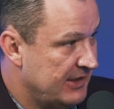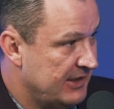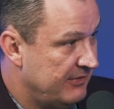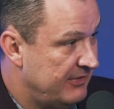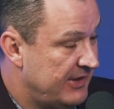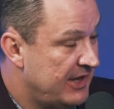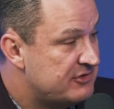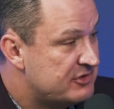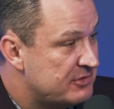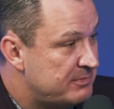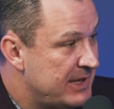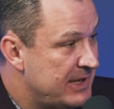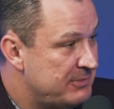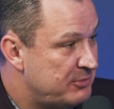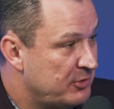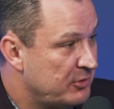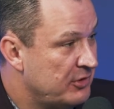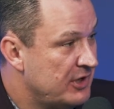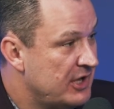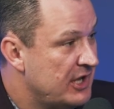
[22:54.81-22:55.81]
These are
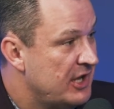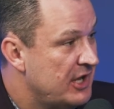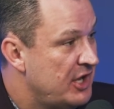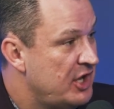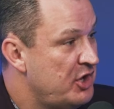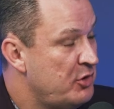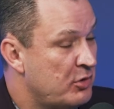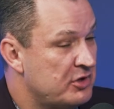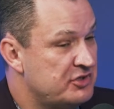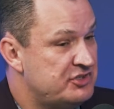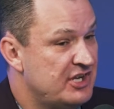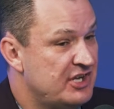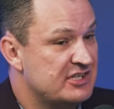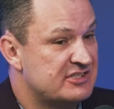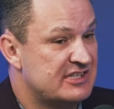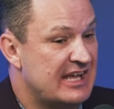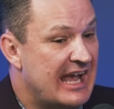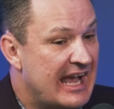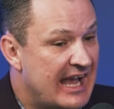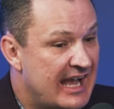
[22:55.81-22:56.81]
people who were
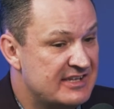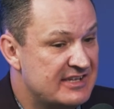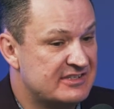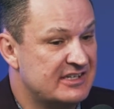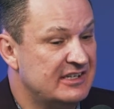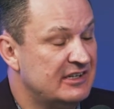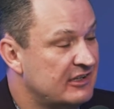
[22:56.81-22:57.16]
just asking